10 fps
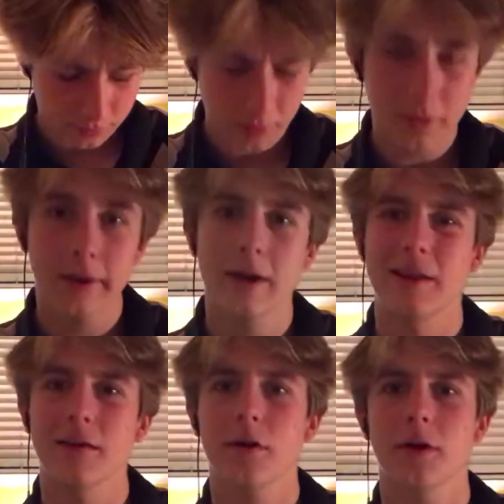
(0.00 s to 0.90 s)
one thing I
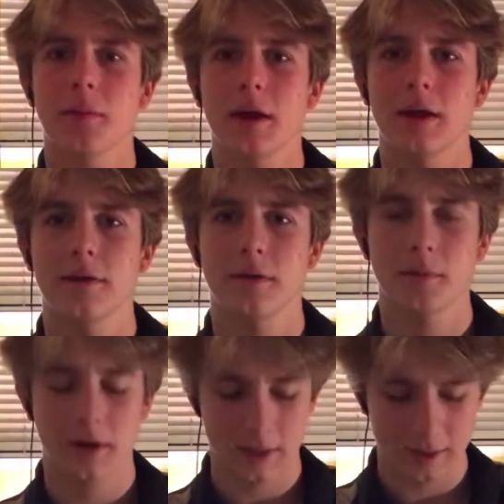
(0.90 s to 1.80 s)
didn't talk in my essay,
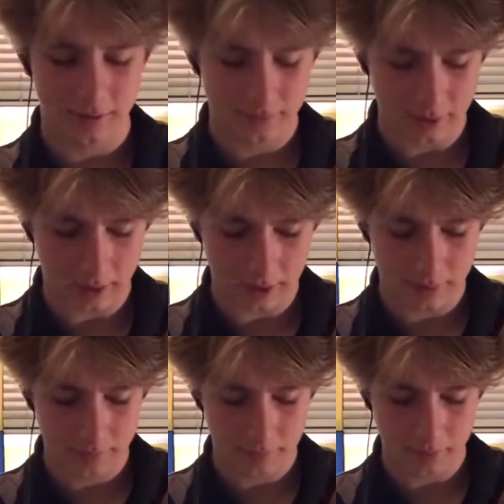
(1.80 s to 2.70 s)
but I guess kind
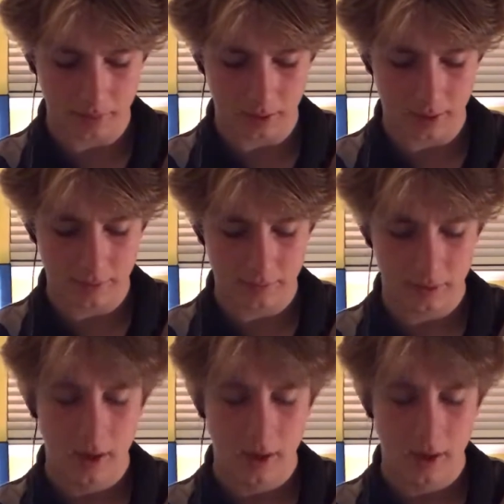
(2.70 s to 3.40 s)
of applies.